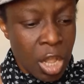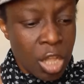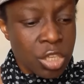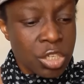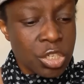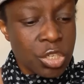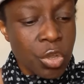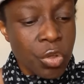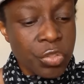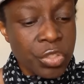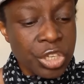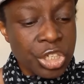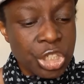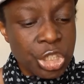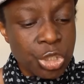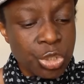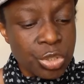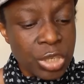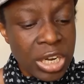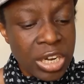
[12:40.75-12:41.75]
So the
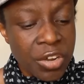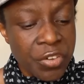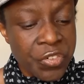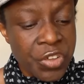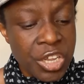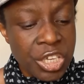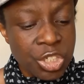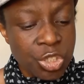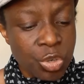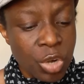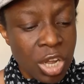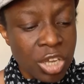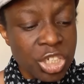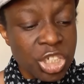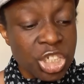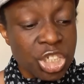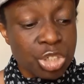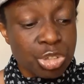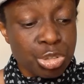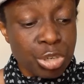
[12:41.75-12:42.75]
children of Israel
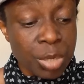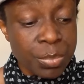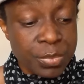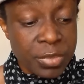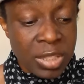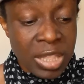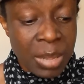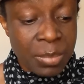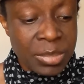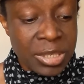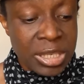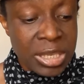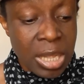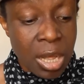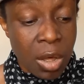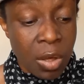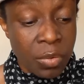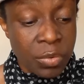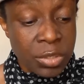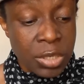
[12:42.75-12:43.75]
stripped
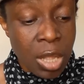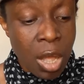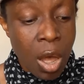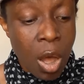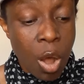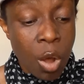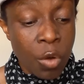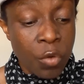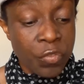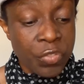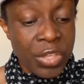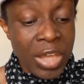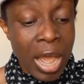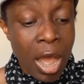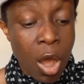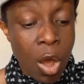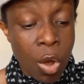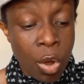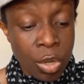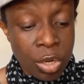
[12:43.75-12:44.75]
themselves of their
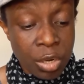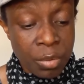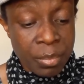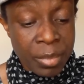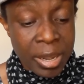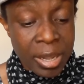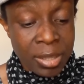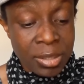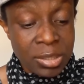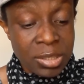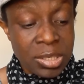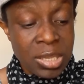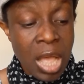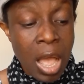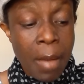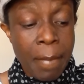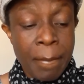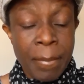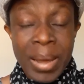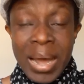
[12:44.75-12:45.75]
ornaments
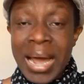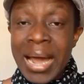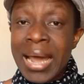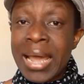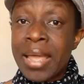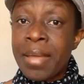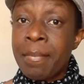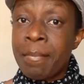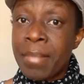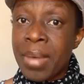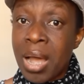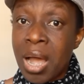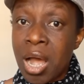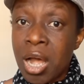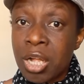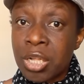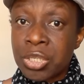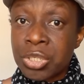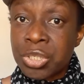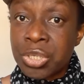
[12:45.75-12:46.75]
by
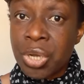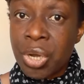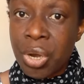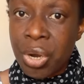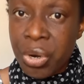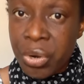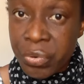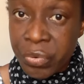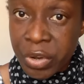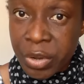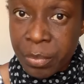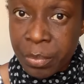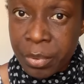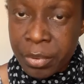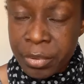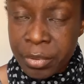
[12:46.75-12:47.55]
Mount Horeb.